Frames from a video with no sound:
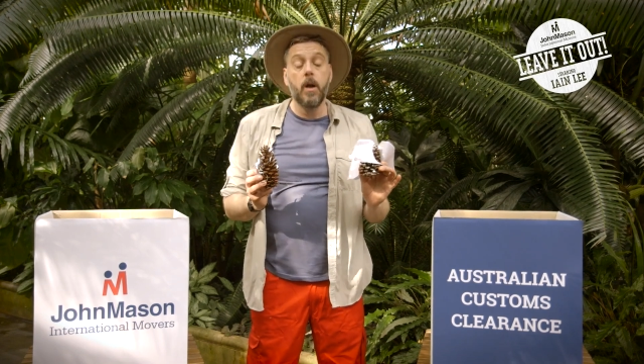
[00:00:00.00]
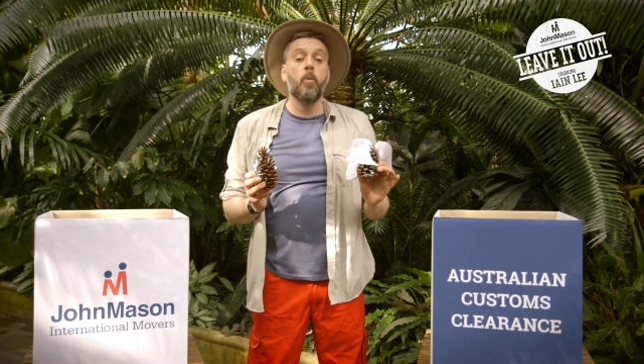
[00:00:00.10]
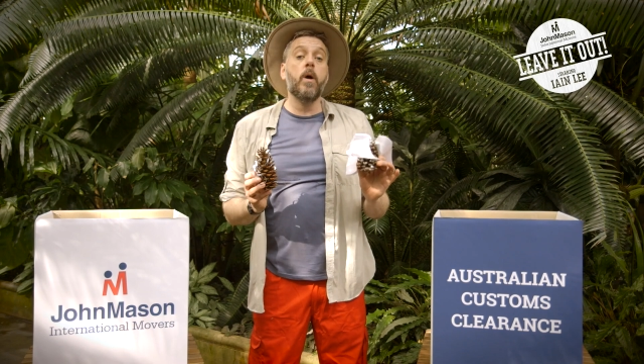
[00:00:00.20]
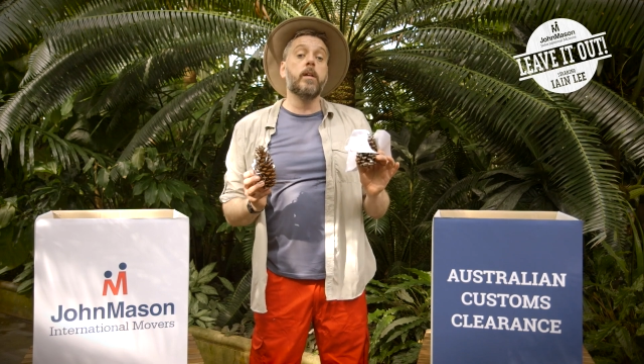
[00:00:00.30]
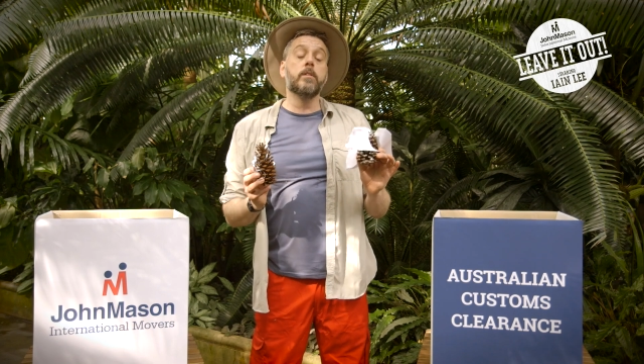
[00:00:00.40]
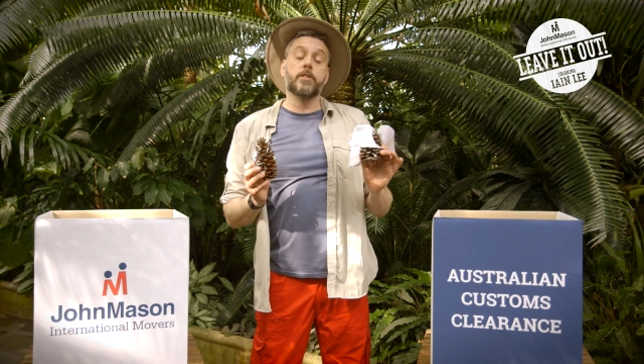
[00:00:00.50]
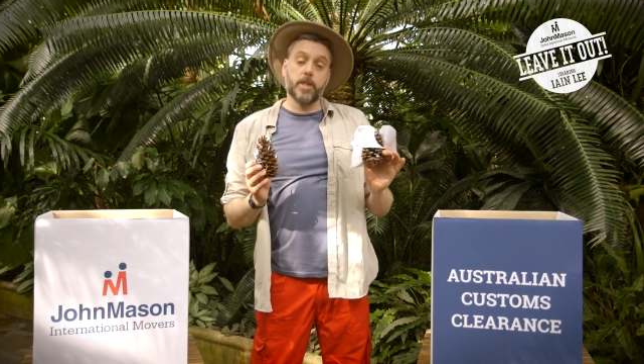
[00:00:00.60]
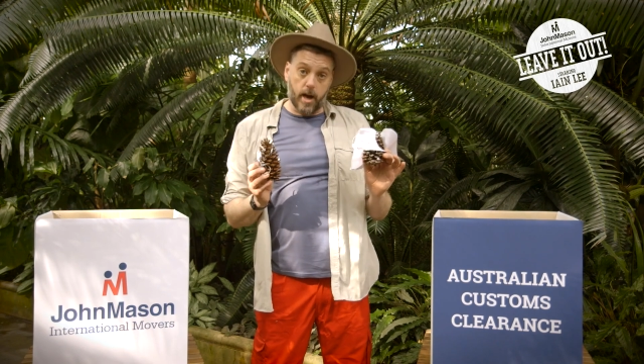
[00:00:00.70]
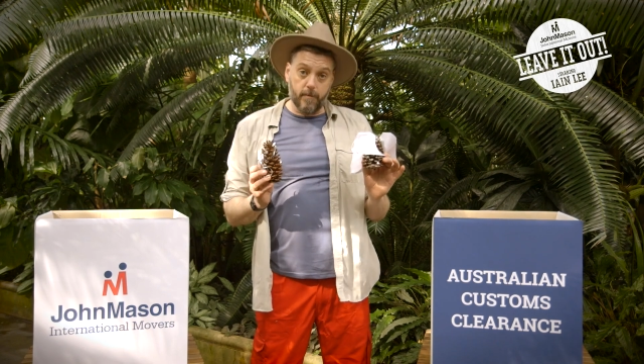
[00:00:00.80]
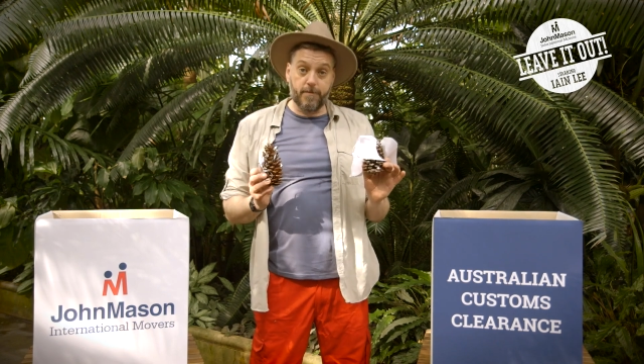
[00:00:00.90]
Well,
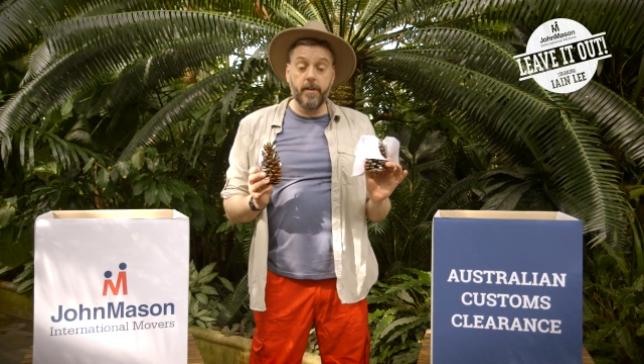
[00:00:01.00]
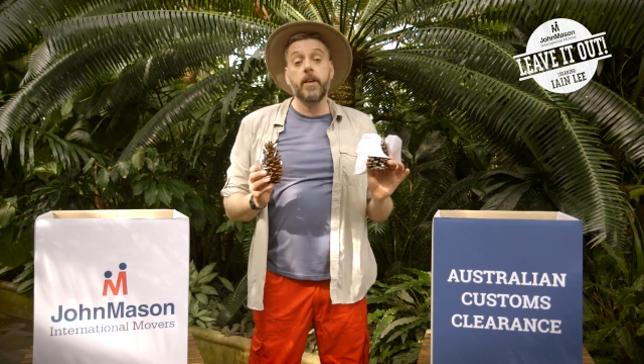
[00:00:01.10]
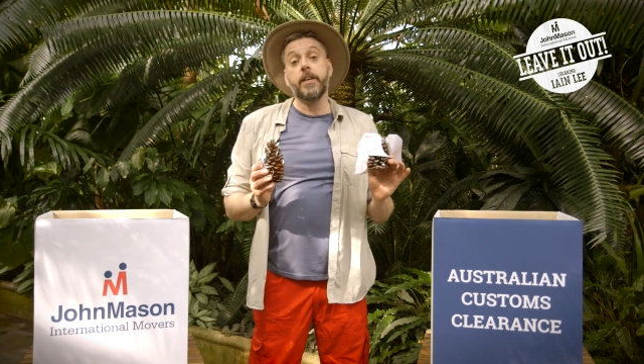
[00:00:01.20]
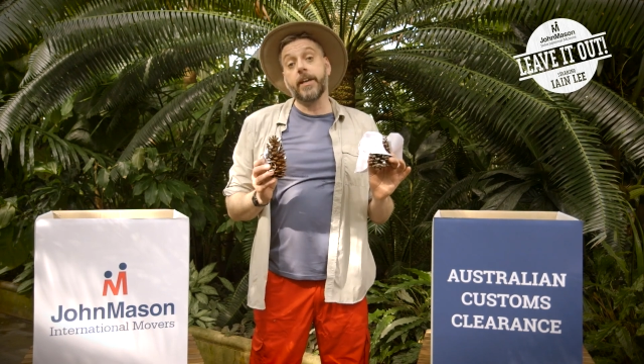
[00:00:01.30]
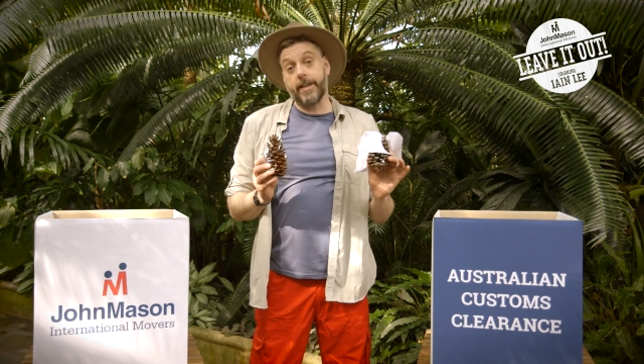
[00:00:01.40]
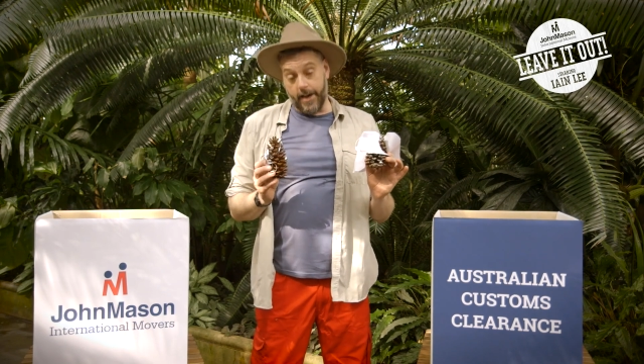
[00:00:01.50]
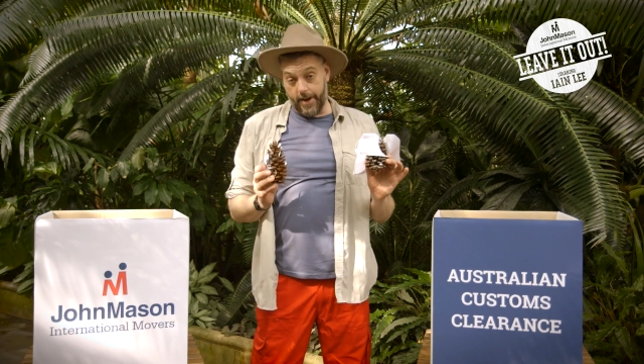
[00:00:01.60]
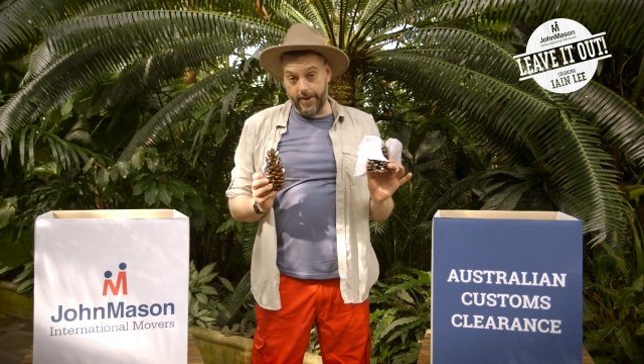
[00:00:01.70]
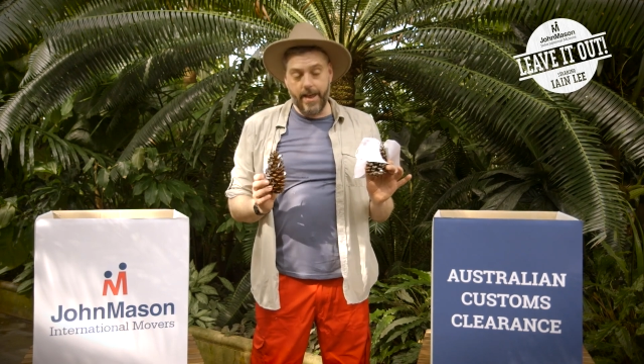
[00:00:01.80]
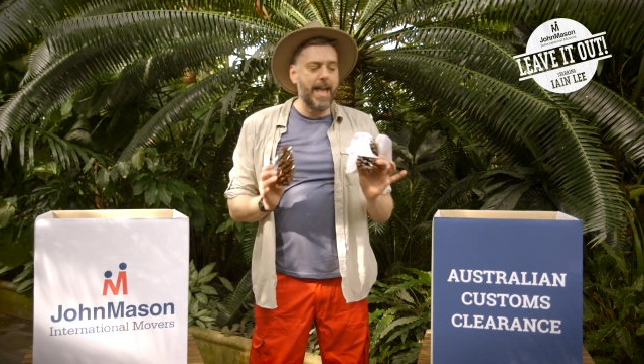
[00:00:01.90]
tough, you
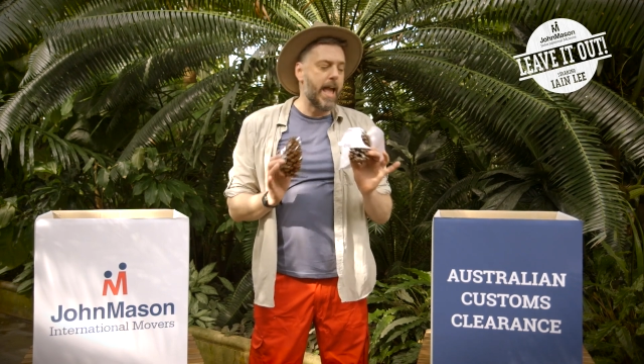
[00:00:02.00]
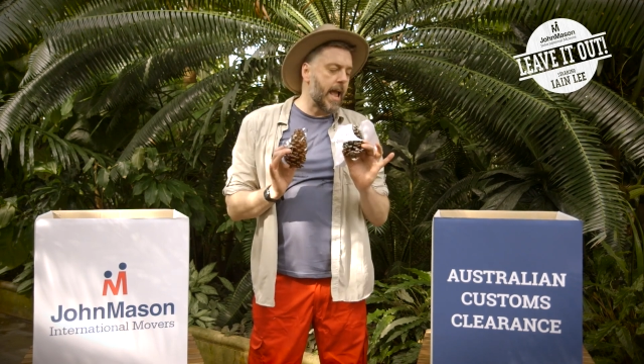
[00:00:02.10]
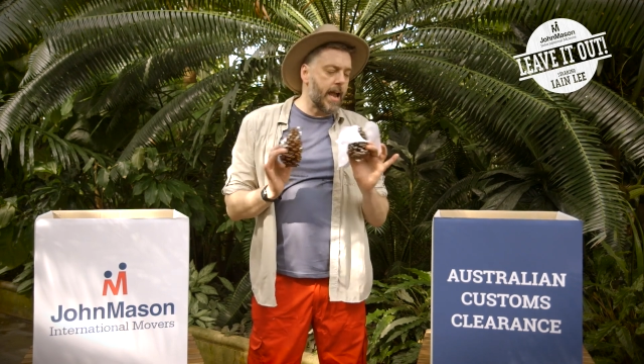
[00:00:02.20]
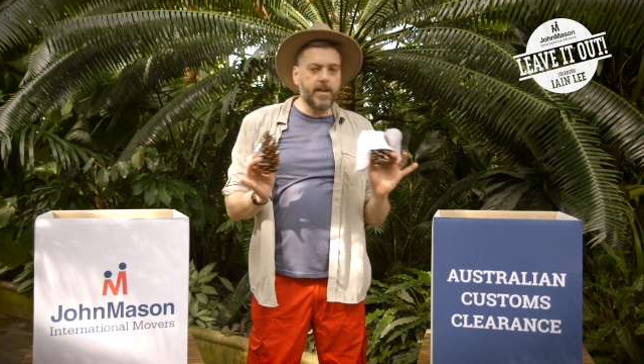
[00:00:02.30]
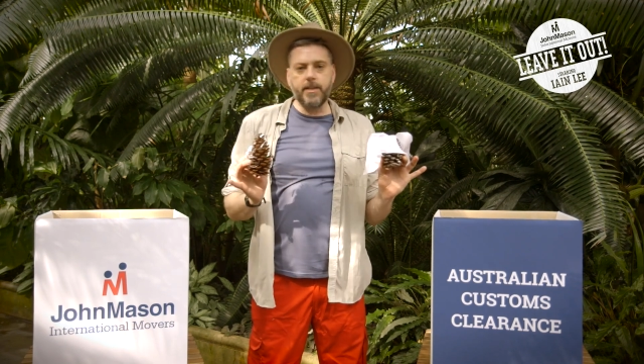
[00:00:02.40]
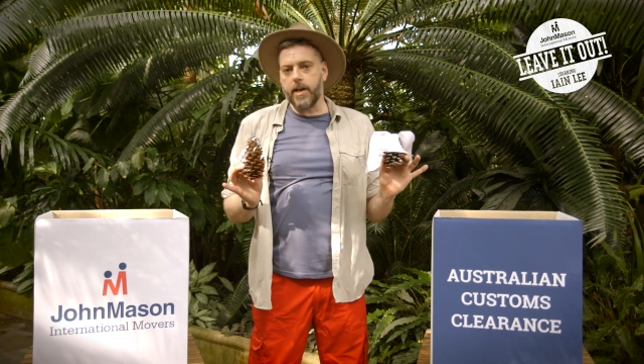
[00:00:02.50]
can't. Any